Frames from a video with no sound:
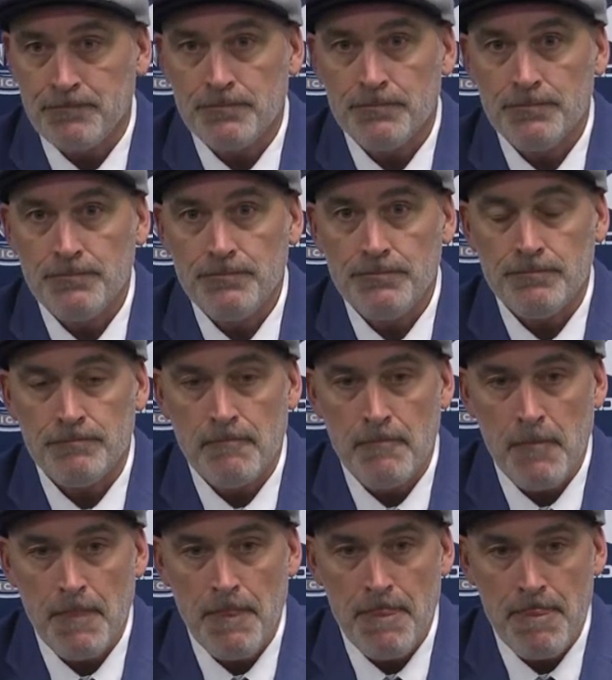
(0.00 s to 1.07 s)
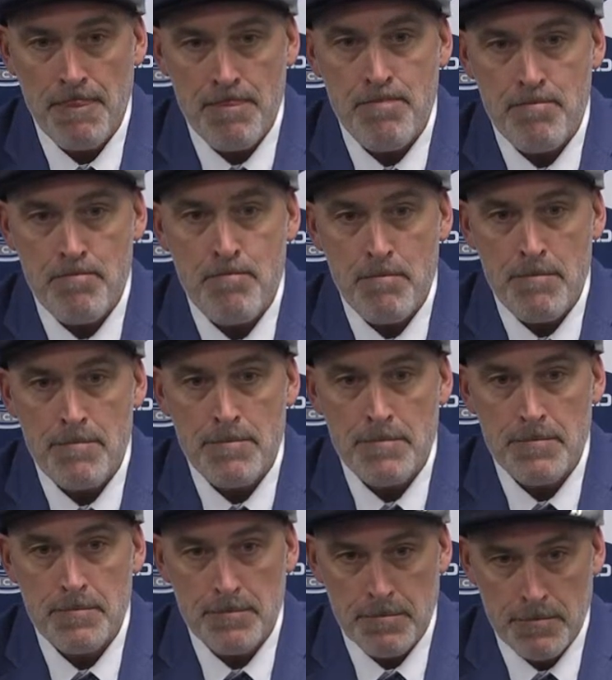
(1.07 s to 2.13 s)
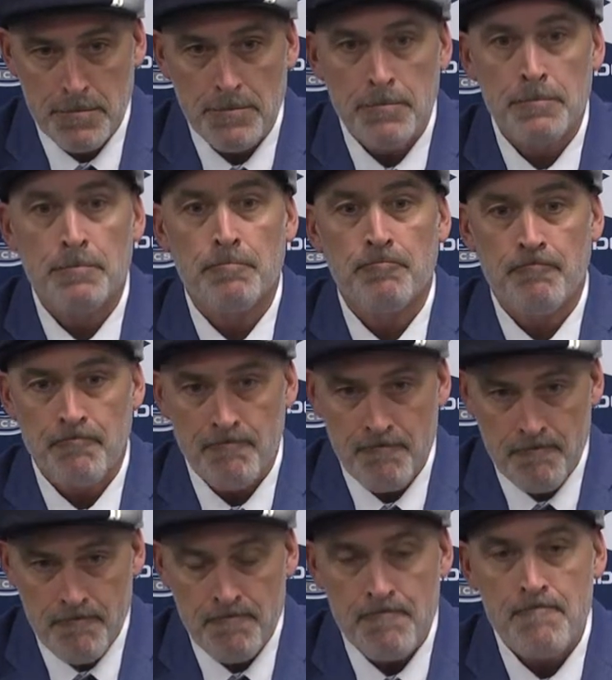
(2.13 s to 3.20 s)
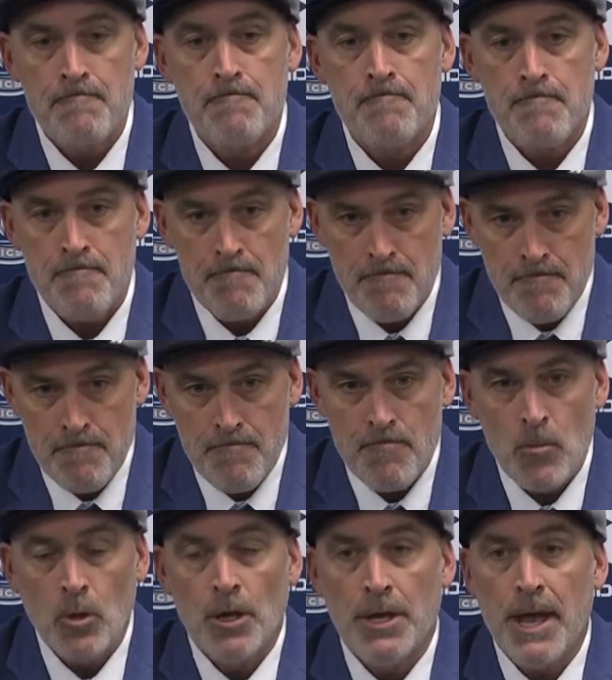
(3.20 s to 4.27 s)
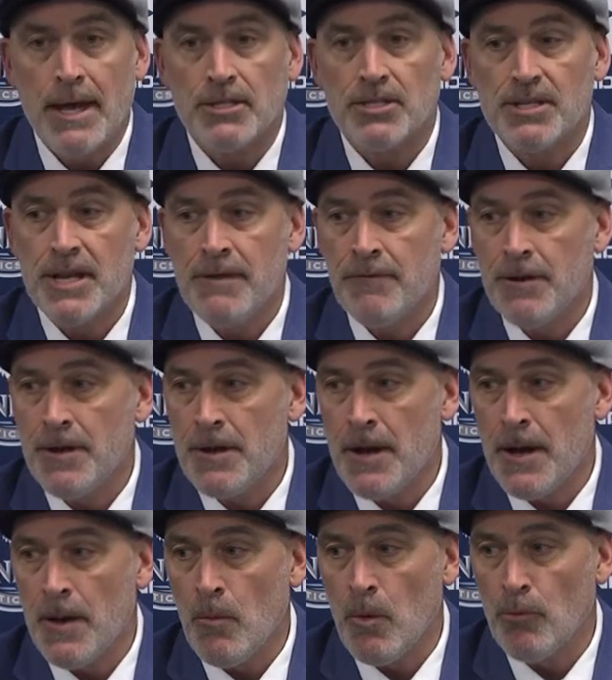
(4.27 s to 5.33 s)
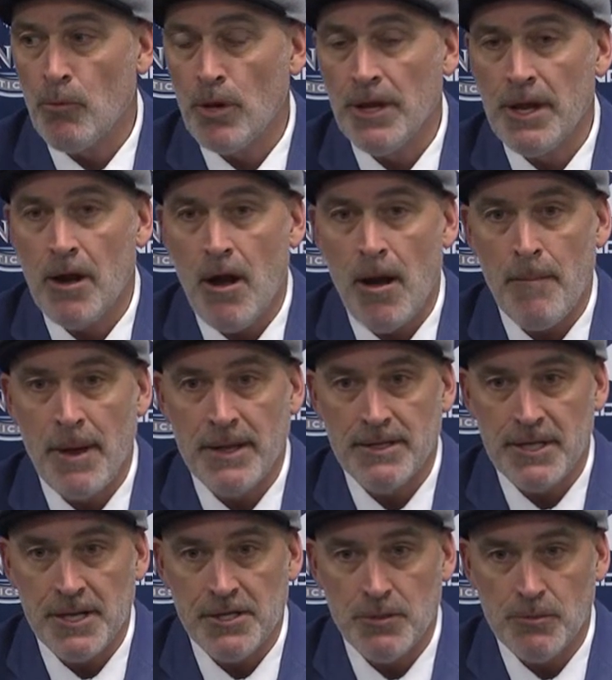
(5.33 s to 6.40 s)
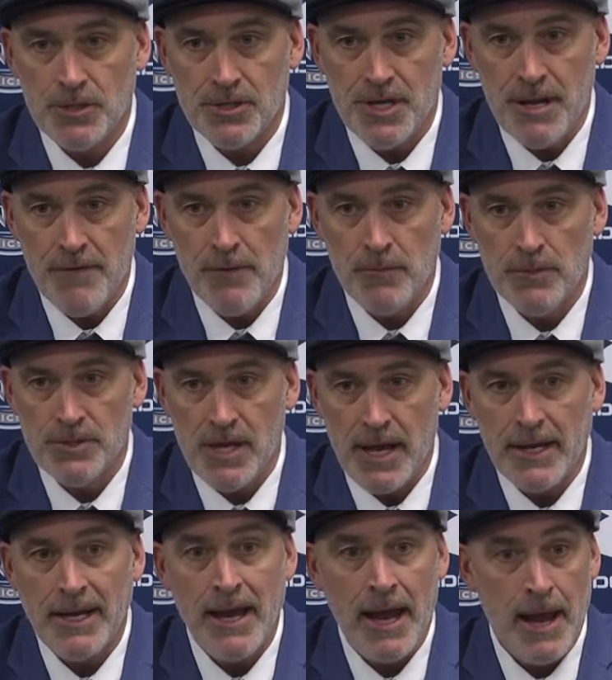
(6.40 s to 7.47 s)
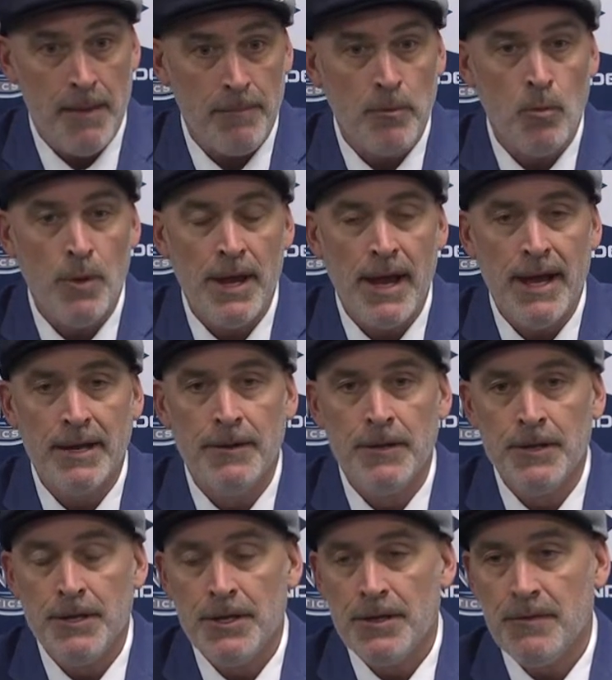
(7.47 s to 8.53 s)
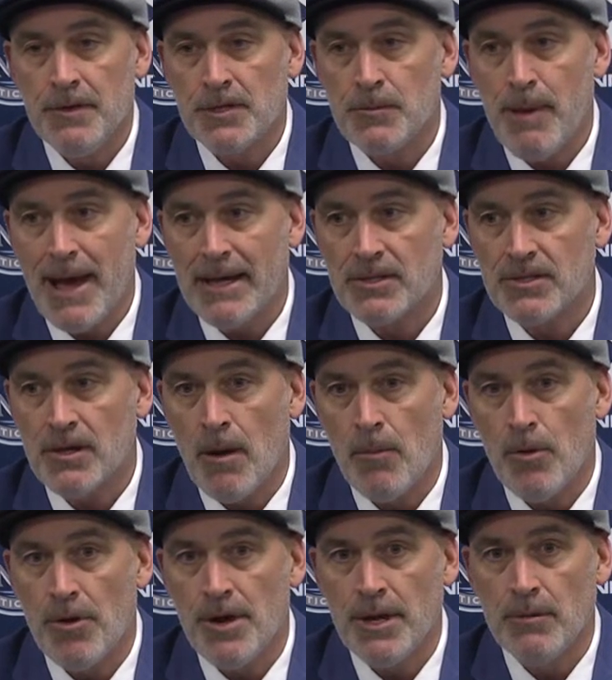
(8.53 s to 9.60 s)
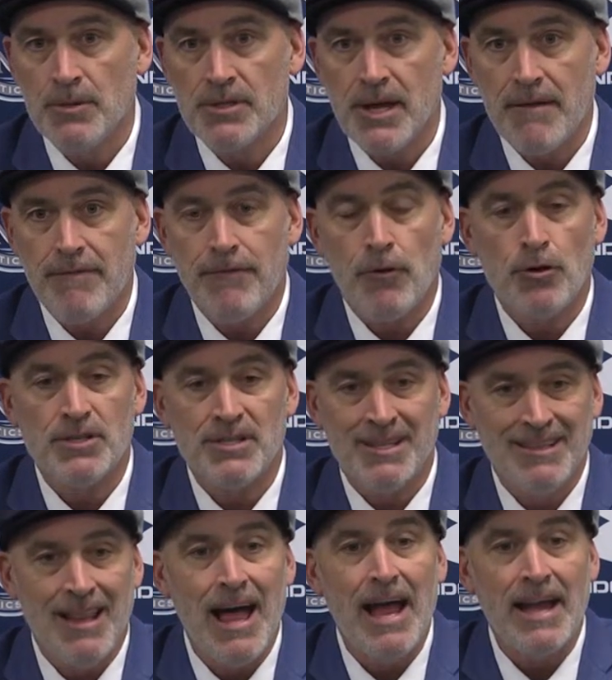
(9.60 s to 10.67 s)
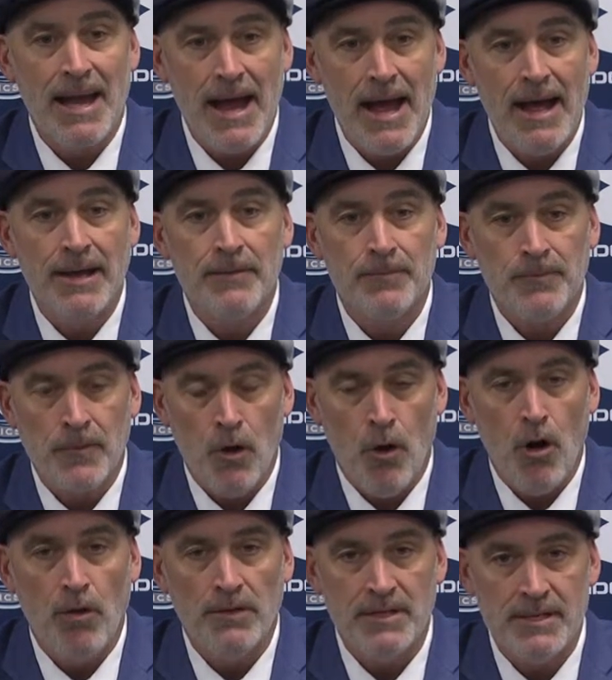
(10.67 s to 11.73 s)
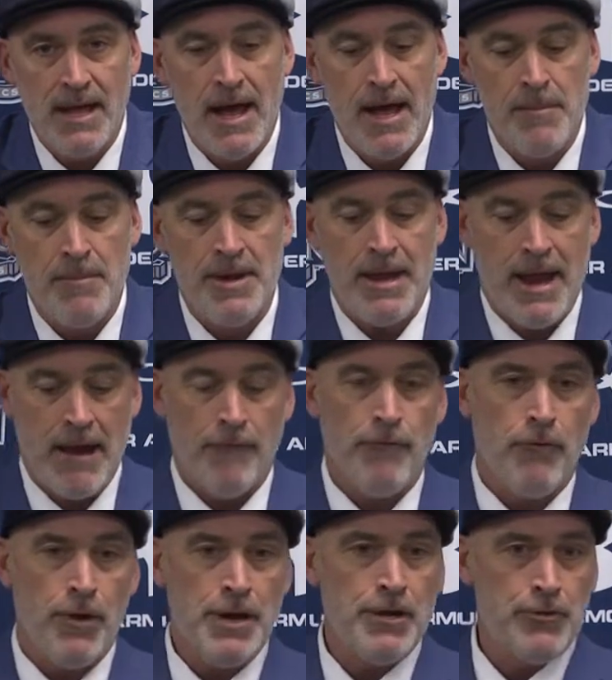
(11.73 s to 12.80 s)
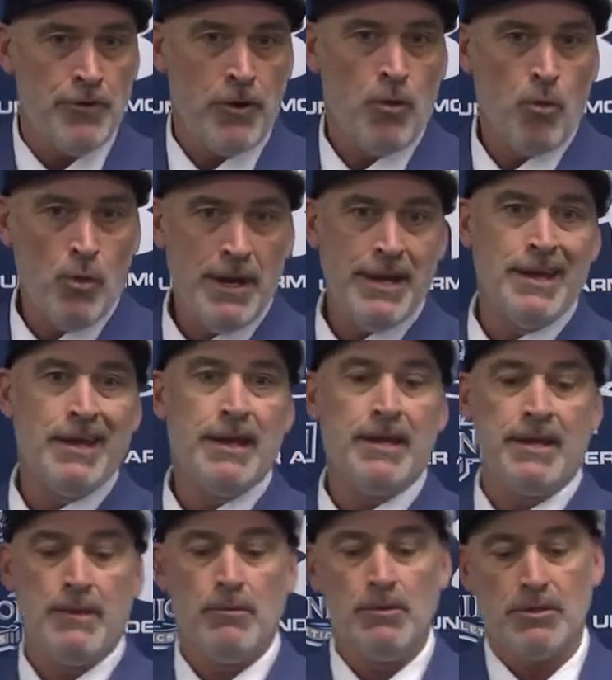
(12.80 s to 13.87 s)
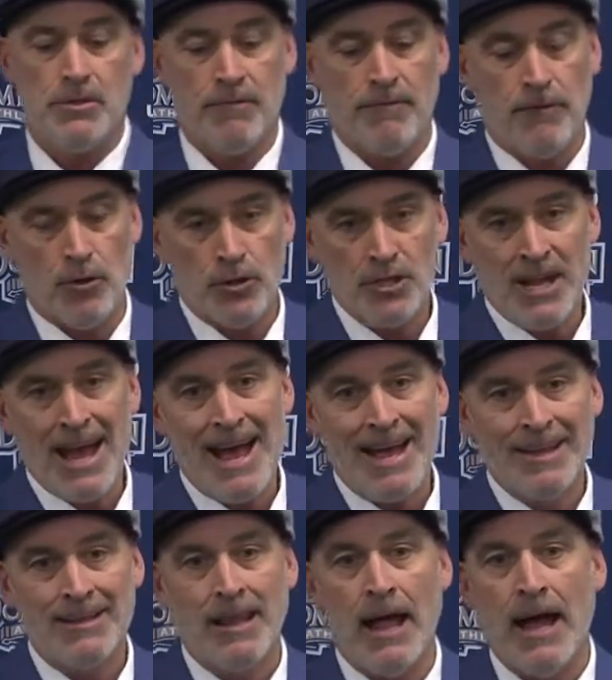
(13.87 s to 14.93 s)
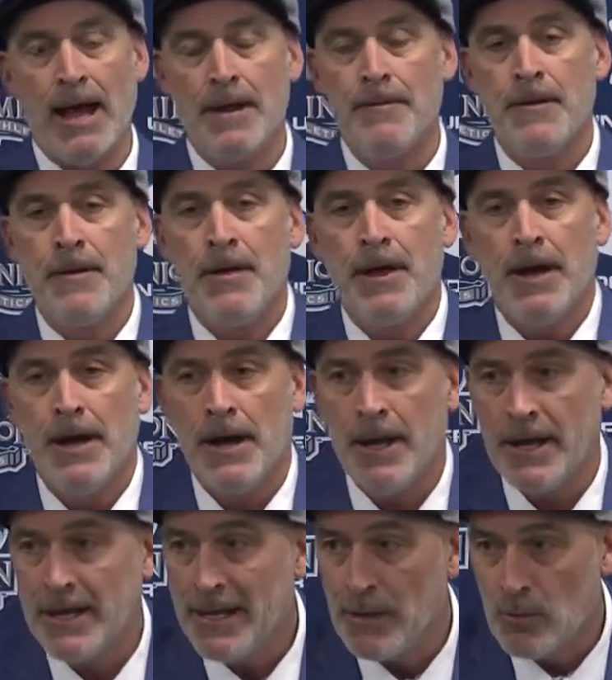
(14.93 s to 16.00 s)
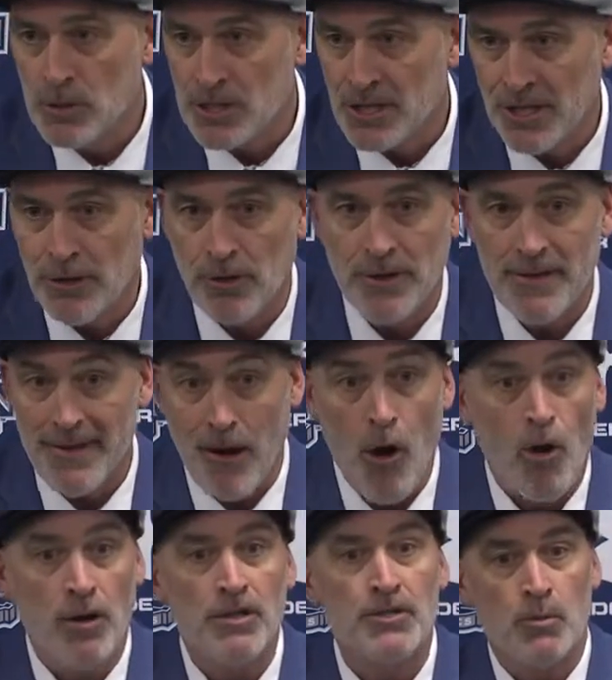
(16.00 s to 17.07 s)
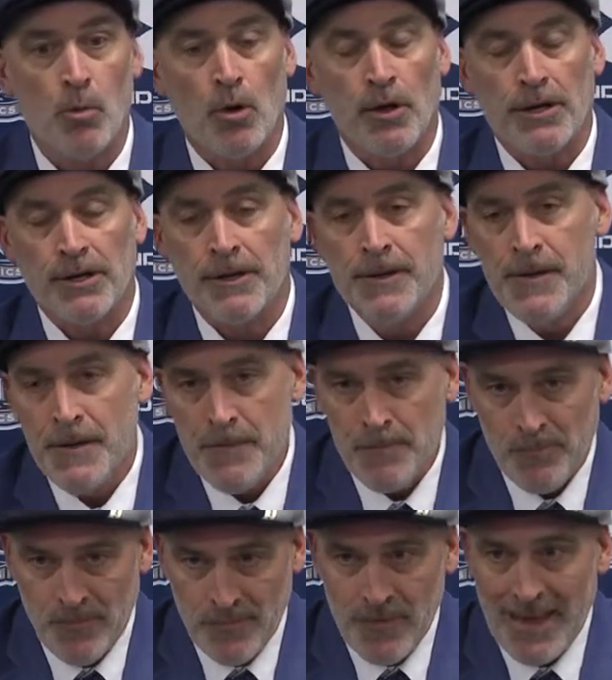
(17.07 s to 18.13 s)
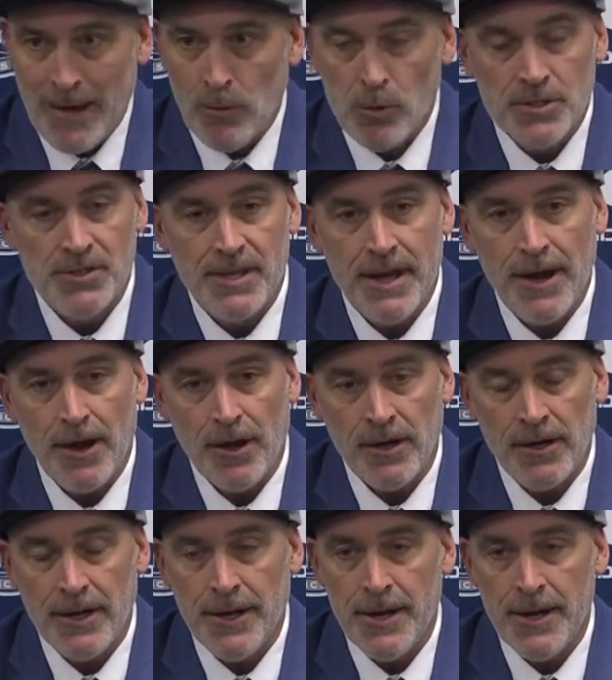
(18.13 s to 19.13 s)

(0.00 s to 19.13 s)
And Stephen Williams Jr., I mean, big mm -hmm. kid, young kid too, isn't he? Yeah, Stephen, uh, what really caught my attention was Stephen was at a camp we had this past summer, and he was a first in line guy all the time. And every drill we did, he was the first guy in line, uh, and he was clearly the hardest worker that was there.